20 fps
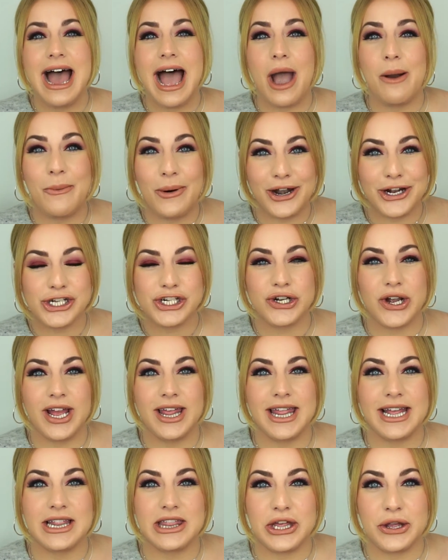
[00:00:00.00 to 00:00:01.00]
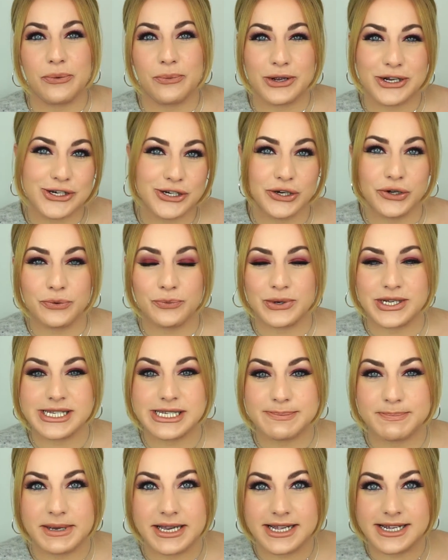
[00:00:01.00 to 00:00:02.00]
I want to try like the original
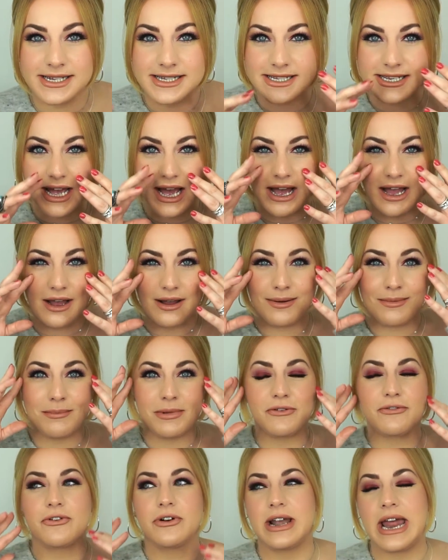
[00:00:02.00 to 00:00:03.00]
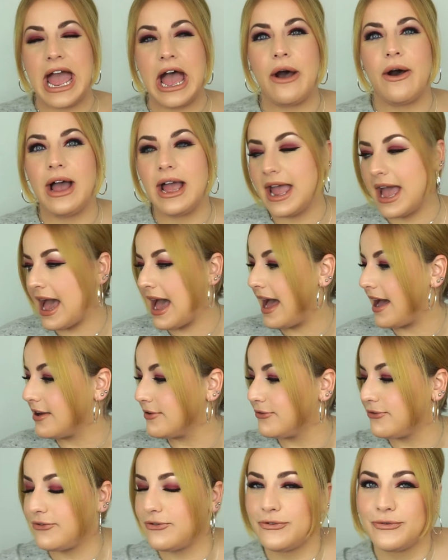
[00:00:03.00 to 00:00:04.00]
Wispies, um, but for now I
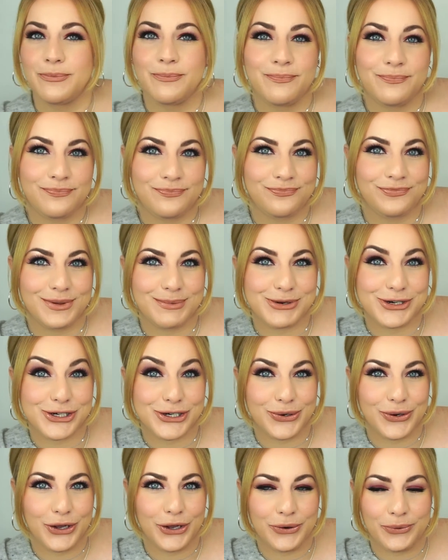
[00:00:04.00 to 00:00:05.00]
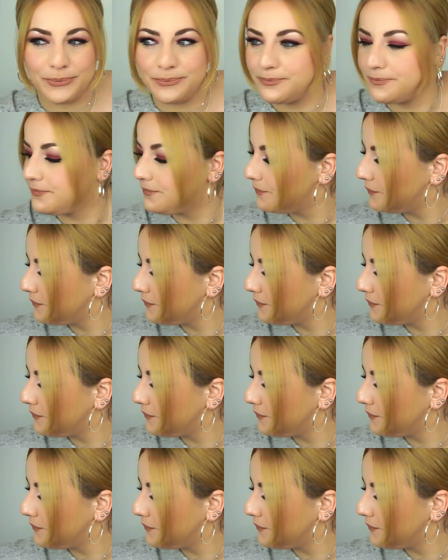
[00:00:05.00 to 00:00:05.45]
have, let me show you.